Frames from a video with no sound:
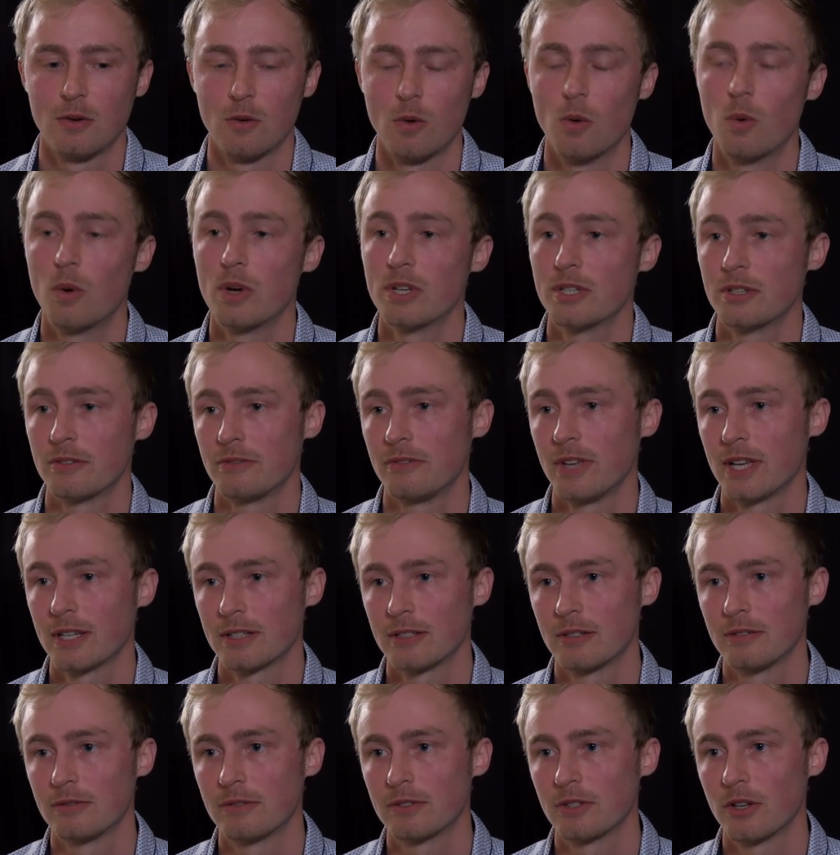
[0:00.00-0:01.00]
always
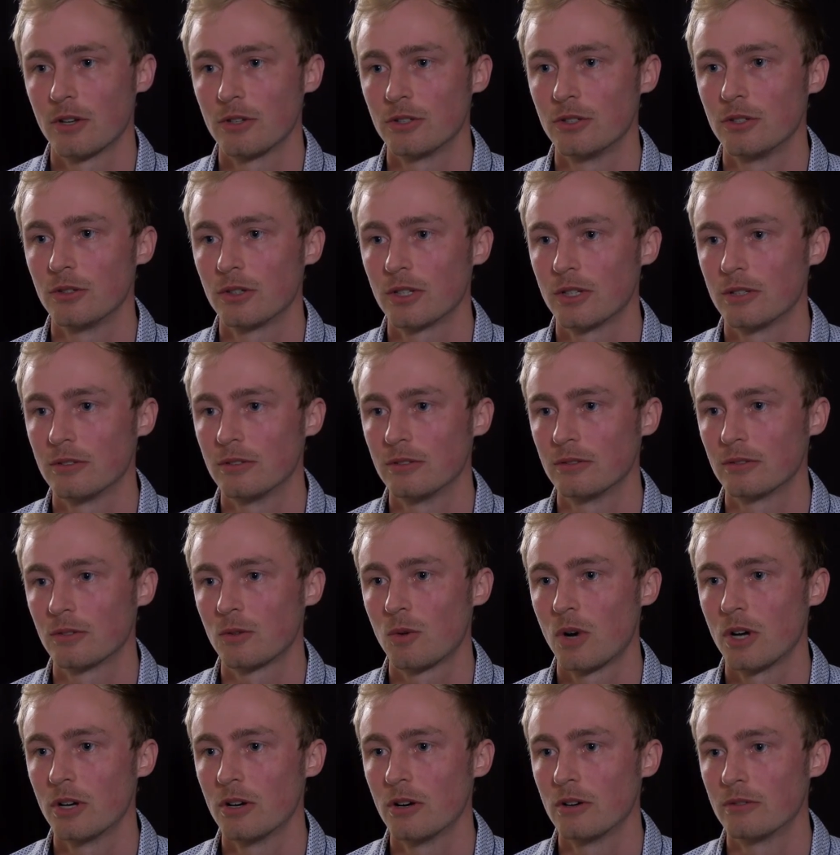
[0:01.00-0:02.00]
effective, so you can
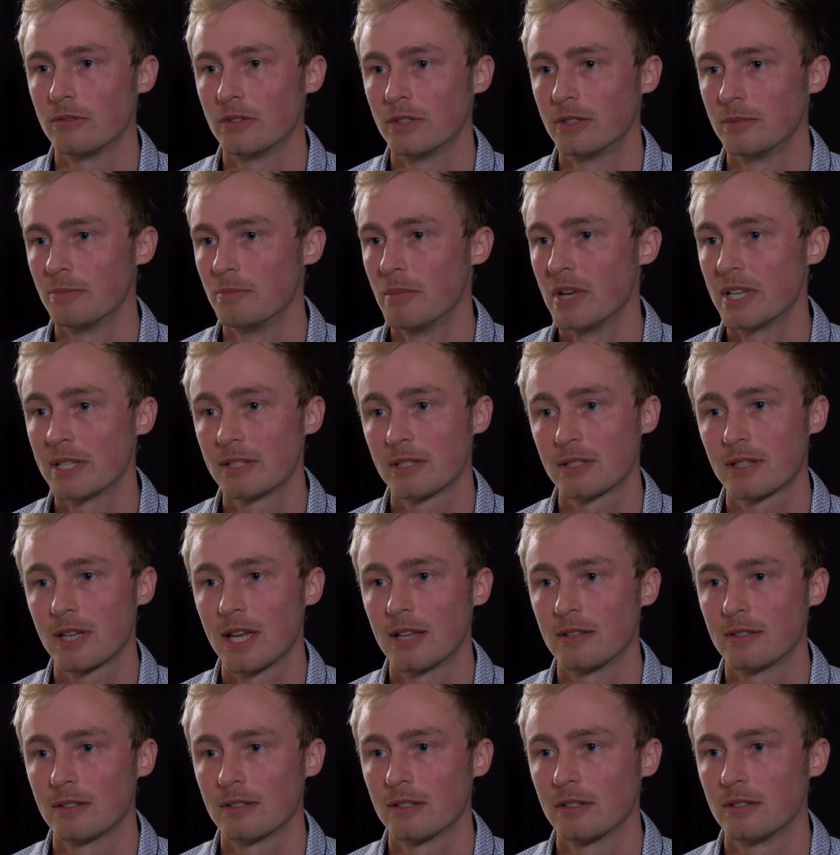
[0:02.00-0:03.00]
quite often miss
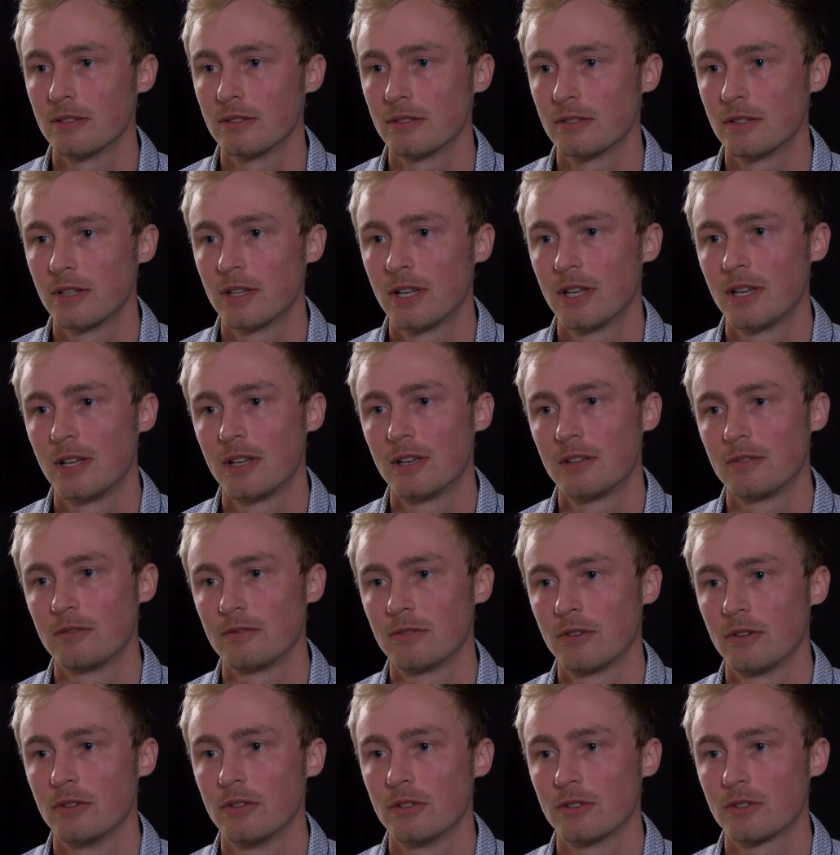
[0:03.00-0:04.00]
cancers
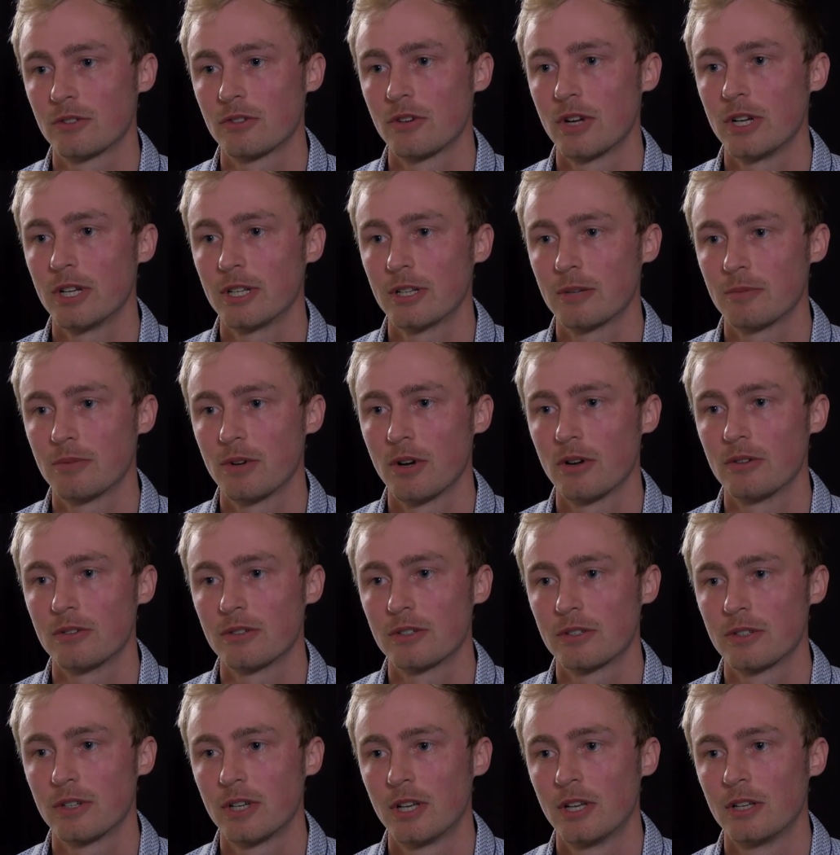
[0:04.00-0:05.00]
through the screening
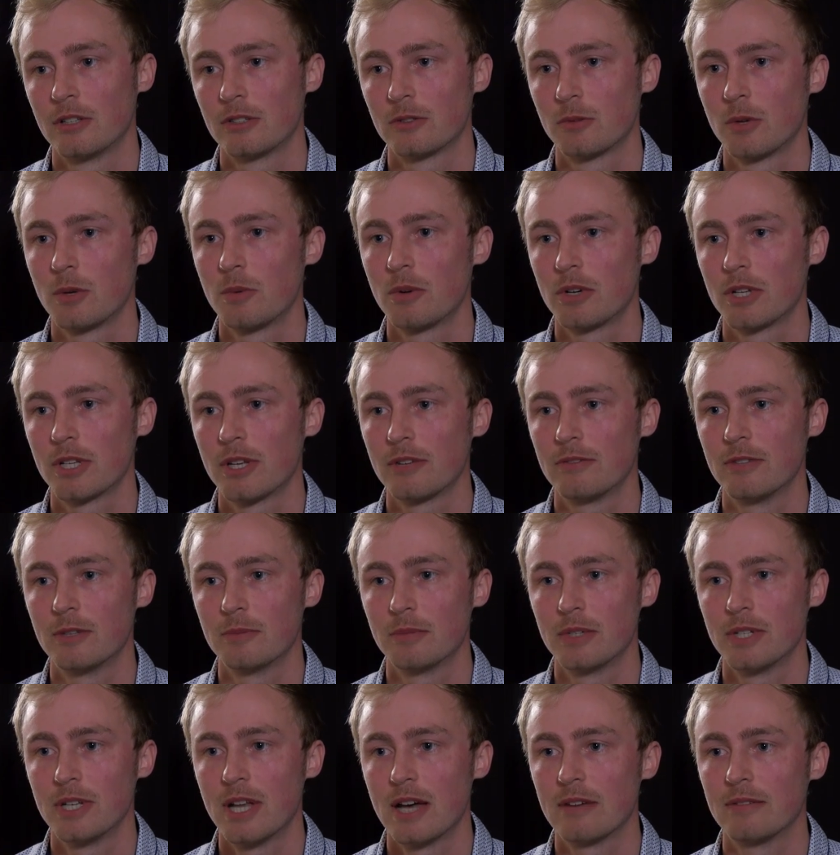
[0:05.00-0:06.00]
approach. So we want to give
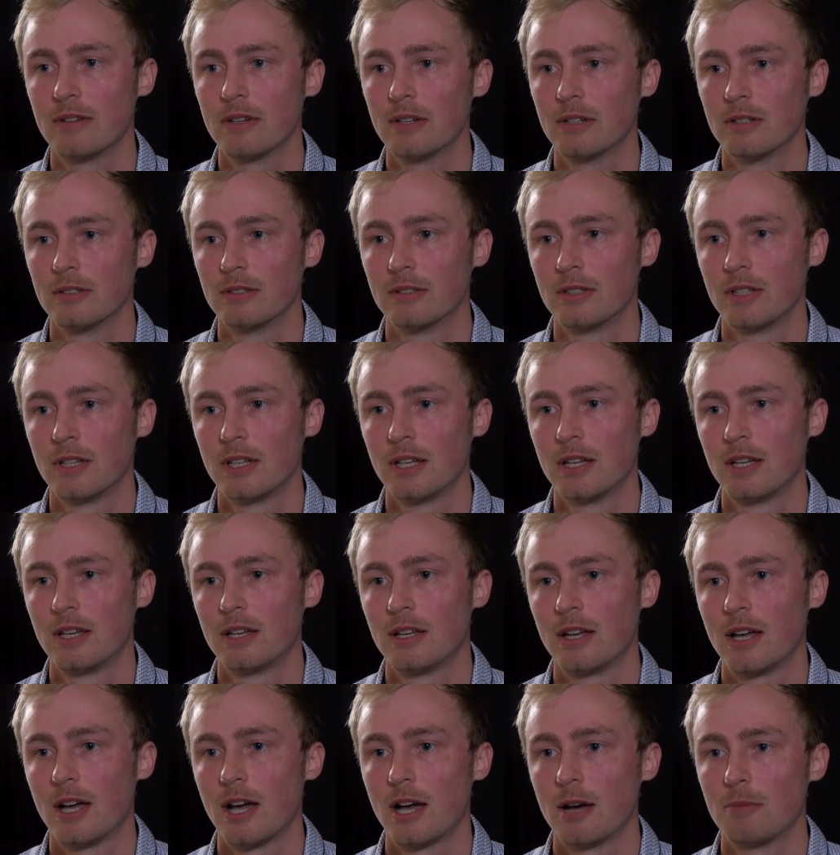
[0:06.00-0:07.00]
them another
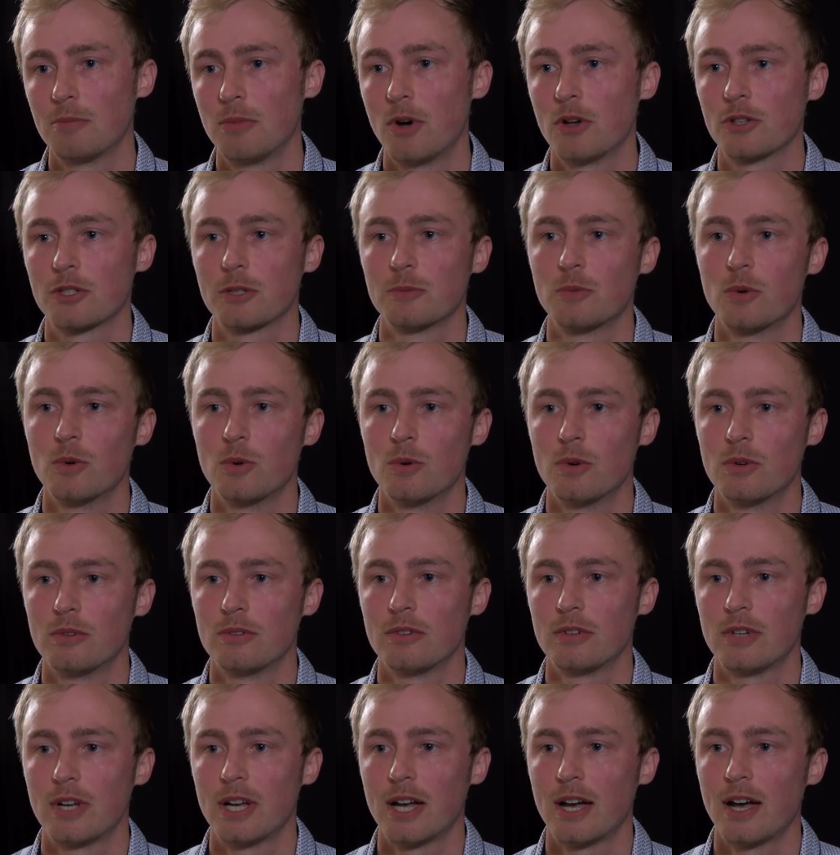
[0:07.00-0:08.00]
possible
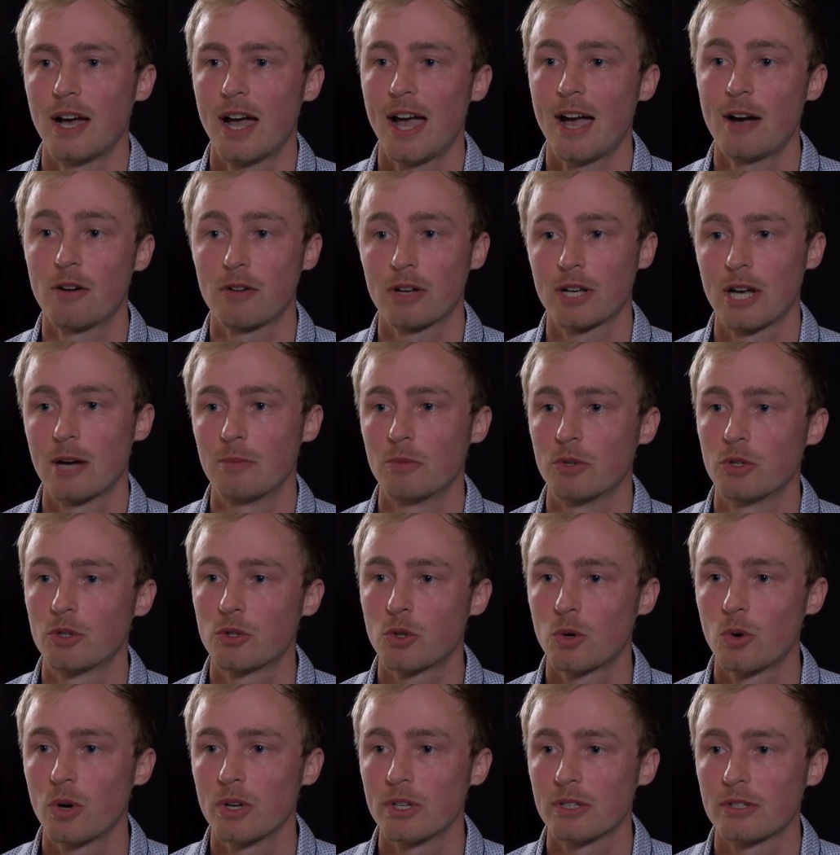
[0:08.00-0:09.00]
outcome or
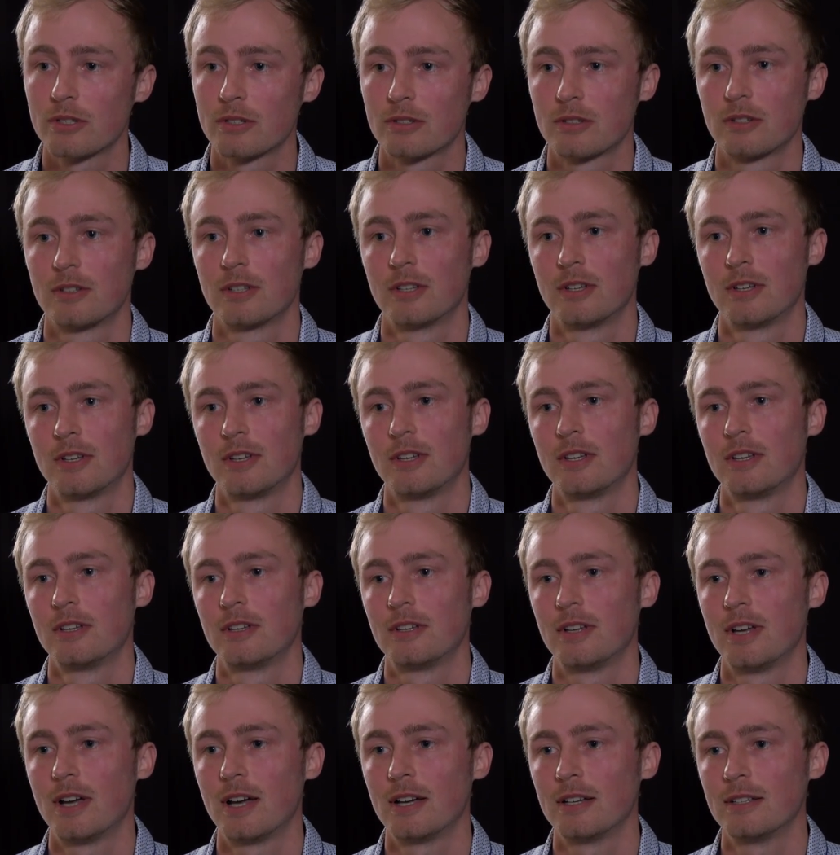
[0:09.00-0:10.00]
choice
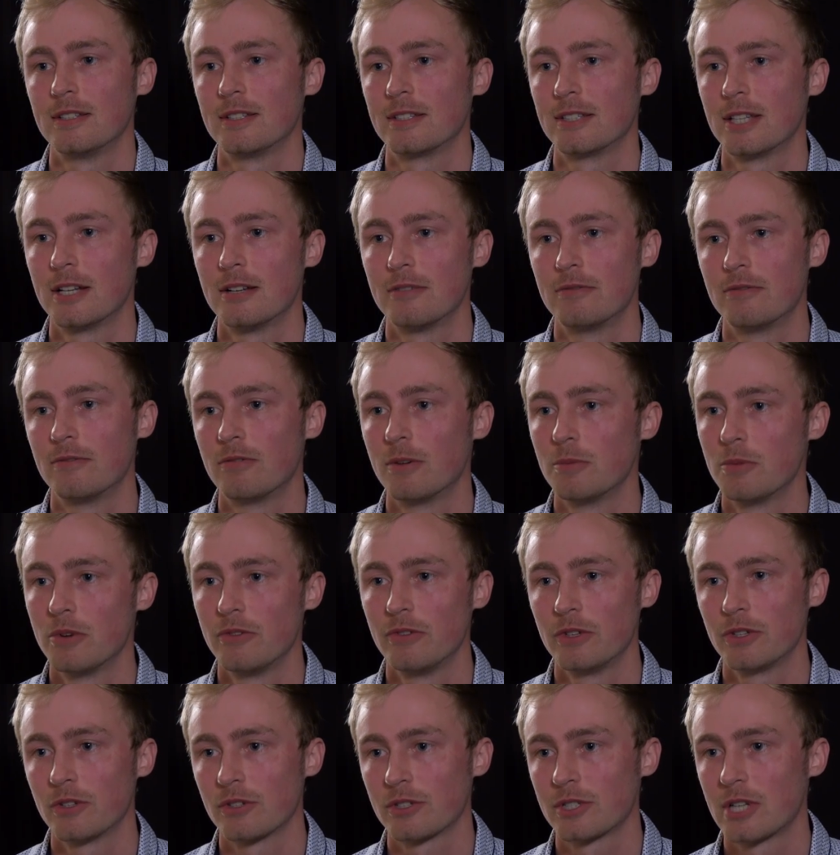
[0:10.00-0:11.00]
instead of
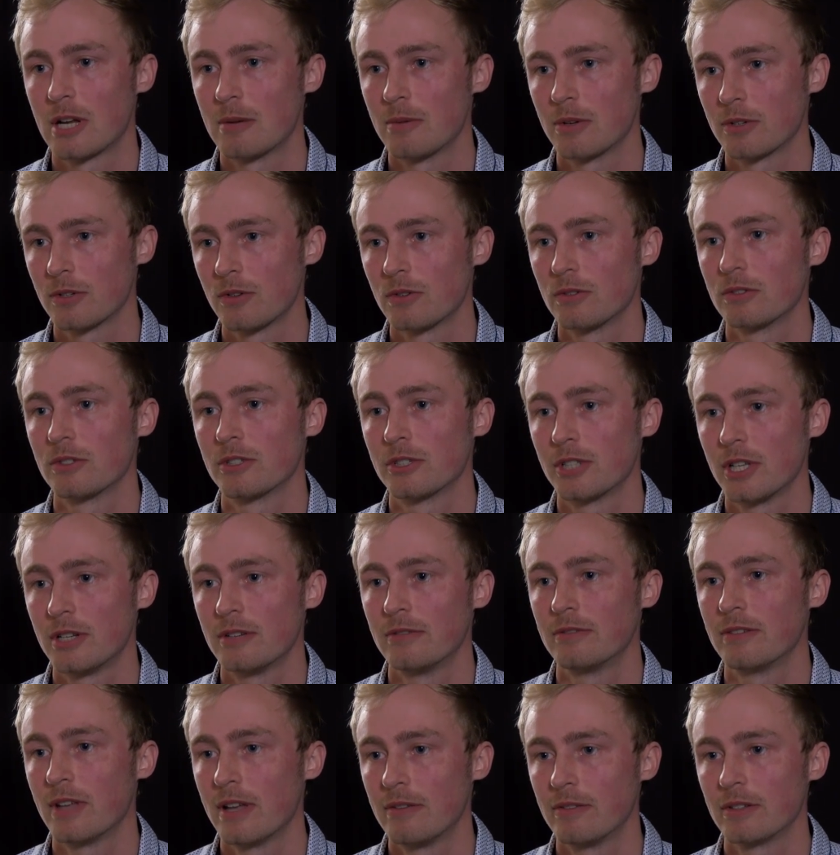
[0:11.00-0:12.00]
removing your stomach or instead
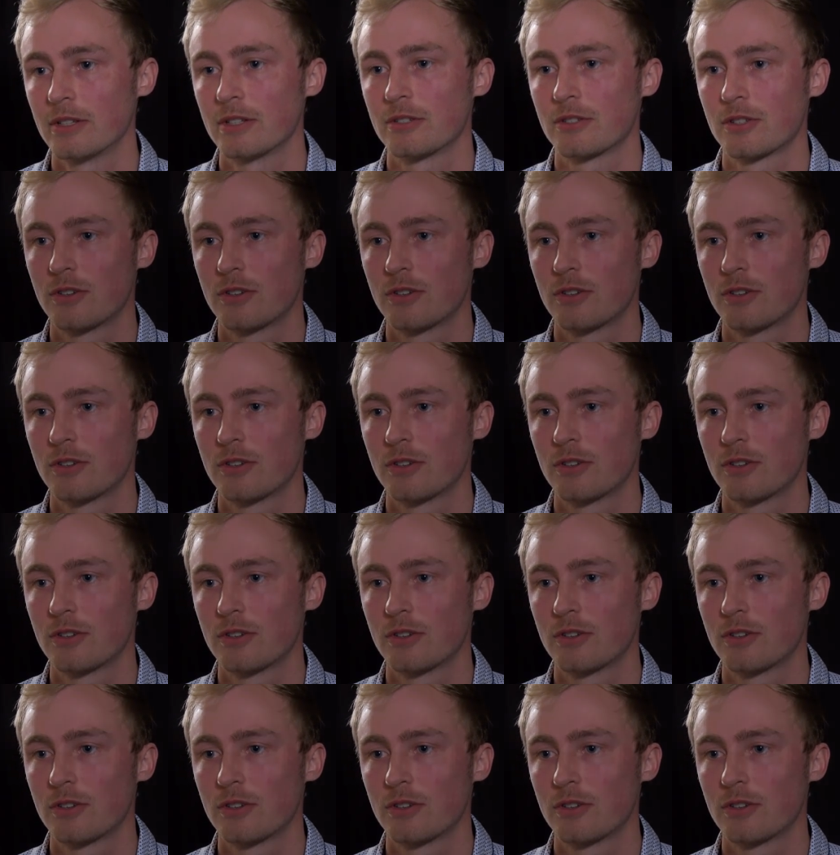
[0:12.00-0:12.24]
of having a